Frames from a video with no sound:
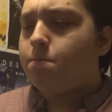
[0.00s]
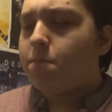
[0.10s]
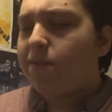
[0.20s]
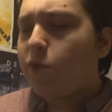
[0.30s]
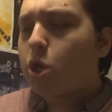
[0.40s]

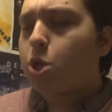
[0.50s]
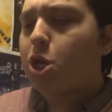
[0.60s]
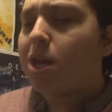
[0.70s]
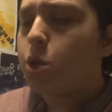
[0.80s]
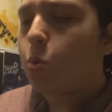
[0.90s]
If you could
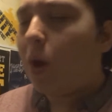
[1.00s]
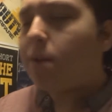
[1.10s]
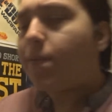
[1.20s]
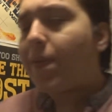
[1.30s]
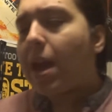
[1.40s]
change
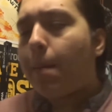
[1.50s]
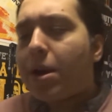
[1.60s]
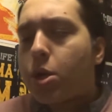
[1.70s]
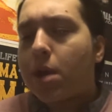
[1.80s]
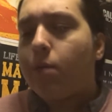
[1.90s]
one thing
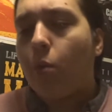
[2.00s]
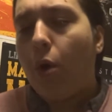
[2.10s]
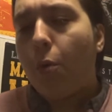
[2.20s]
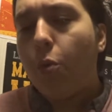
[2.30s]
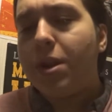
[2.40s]
about yourself,
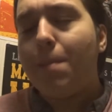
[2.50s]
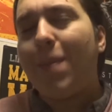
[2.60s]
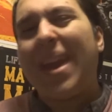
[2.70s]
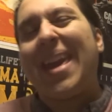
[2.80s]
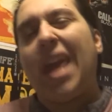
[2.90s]
what would it
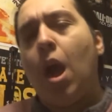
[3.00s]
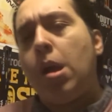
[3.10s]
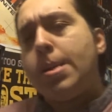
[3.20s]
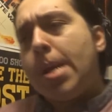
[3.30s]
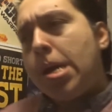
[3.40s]
be?
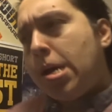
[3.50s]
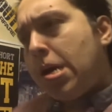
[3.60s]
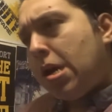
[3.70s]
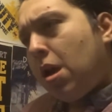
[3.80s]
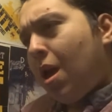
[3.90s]

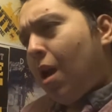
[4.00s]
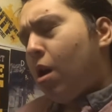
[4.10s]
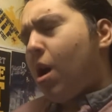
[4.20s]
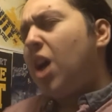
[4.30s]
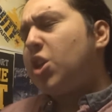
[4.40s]

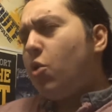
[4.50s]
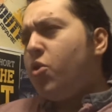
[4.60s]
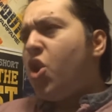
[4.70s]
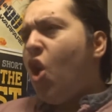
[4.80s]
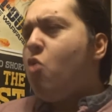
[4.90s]
I
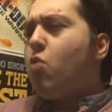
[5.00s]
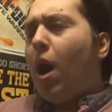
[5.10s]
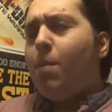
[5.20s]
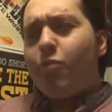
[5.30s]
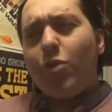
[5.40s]
don't
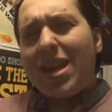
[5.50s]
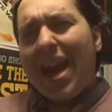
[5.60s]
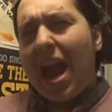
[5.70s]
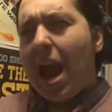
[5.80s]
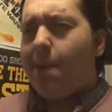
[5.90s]
know. I'm pretty
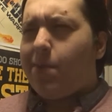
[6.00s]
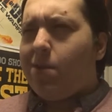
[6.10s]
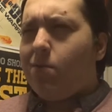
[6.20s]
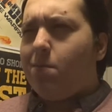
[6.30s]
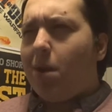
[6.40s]

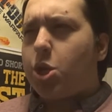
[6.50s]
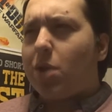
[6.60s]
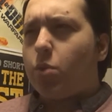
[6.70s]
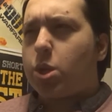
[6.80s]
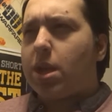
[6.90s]
happy with my
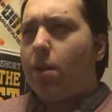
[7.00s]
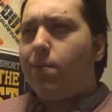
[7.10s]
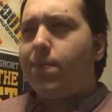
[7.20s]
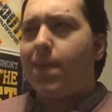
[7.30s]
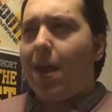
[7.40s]
general
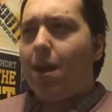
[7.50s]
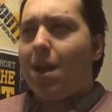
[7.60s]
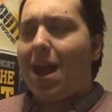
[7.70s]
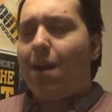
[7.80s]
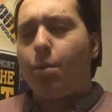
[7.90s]
self,
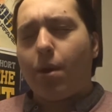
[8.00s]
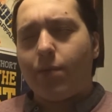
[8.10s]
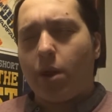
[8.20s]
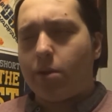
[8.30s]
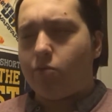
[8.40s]
how
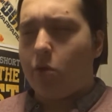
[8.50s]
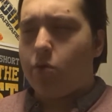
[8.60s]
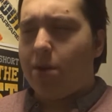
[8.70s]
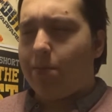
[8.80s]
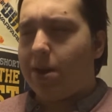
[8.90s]
I've kind of
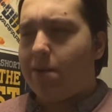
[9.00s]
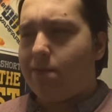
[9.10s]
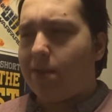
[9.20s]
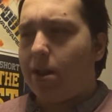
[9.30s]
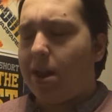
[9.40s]
grown up and
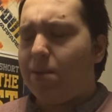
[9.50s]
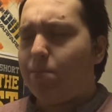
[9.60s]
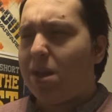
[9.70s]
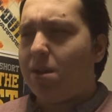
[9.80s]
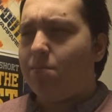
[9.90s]
everything
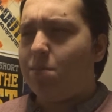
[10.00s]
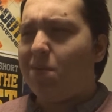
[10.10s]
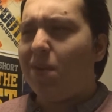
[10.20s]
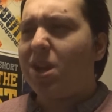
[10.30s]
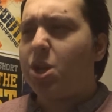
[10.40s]
like that.
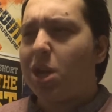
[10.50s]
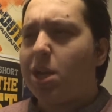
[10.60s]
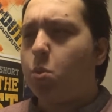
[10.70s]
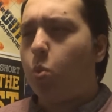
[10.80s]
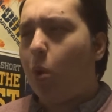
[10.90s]
If I could
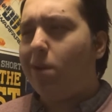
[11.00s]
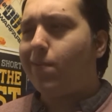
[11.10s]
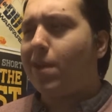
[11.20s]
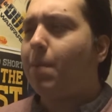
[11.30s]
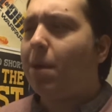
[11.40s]
change one
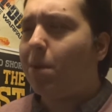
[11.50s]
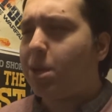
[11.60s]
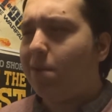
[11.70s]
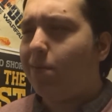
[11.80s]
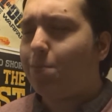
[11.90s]
thing about
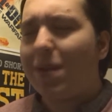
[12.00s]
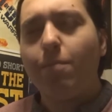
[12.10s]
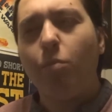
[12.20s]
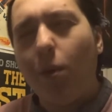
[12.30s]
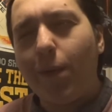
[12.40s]
myself, it's
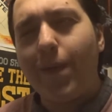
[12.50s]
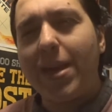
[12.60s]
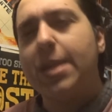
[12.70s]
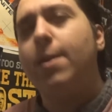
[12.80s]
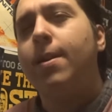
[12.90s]
be more
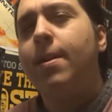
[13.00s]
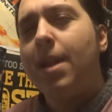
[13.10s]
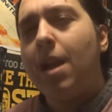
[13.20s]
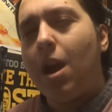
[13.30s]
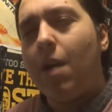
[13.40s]
fitter.
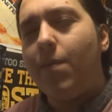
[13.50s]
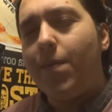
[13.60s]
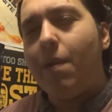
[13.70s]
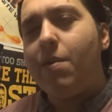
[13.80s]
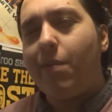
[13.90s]
I'm
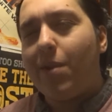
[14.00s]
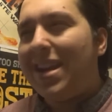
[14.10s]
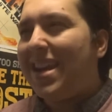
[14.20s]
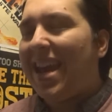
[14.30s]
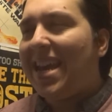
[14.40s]
very, very
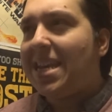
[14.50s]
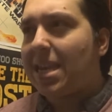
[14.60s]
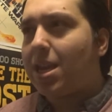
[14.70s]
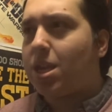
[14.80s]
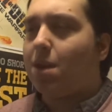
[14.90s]

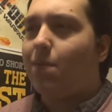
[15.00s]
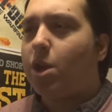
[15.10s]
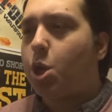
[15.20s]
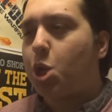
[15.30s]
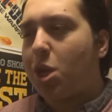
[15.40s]
lazy. So if
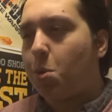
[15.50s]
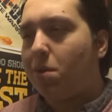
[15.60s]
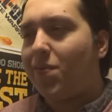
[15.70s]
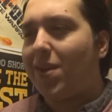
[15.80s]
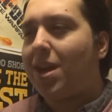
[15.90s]
I could change
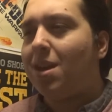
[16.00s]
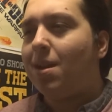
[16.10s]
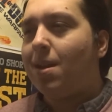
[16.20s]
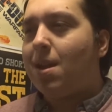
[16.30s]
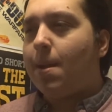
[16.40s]
one thing,
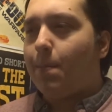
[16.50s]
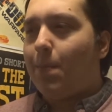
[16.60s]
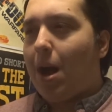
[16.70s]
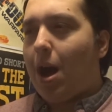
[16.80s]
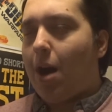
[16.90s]

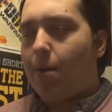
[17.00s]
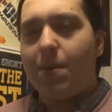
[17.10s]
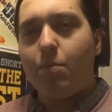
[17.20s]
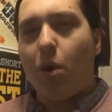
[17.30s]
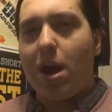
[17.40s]
I'd
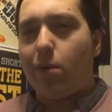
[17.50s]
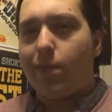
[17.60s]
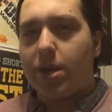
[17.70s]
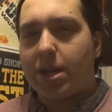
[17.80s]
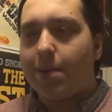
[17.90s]
be more
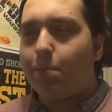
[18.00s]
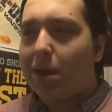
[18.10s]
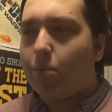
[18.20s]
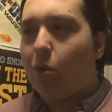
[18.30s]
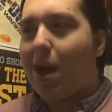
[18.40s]
healthy. It's like
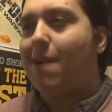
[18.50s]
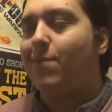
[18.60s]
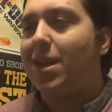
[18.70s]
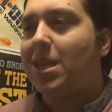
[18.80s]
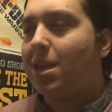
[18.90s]
be more
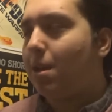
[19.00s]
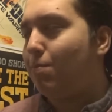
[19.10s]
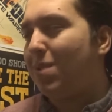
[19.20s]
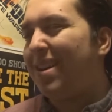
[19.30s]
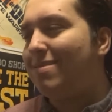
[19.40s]

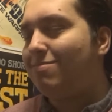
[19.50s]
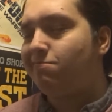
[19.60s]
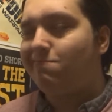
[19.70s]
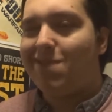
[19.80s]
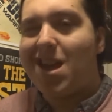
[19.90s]
athletic, but...
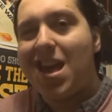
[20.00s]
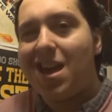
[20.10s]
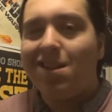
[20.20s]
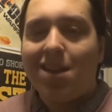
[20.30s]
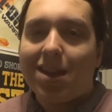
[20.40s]

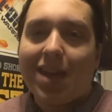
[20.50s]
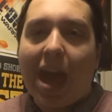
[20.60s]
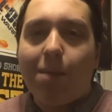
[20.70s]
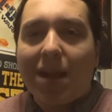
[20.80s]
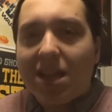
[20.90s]

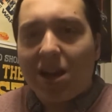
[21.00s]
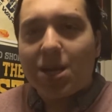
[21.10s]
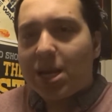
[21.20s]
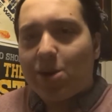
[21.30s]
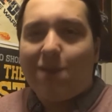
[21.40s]
gaming
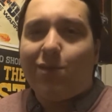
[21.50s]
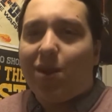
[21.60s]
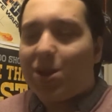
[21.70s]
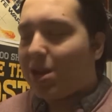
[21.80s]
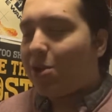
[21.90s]
does that to
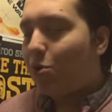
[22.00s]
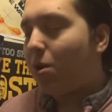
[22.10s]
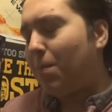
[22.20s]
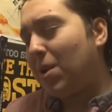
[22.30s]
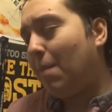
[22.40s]
everyone, so you all
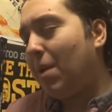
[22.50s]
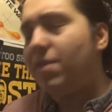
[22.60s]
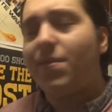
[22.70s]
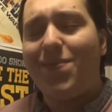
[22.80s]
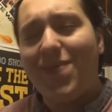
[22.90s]
become
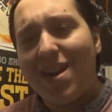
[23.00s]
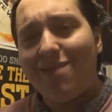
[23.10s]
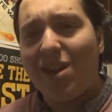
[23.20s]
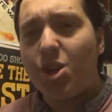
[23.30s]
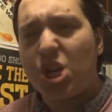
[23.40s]
unfit
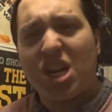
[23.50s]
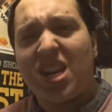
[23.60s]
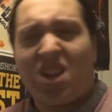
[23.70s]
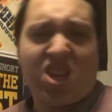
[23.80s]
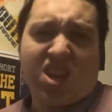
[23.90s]

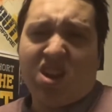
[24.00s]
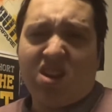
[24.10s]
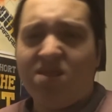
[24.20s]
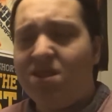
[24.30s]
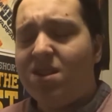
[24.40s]
eventually, so...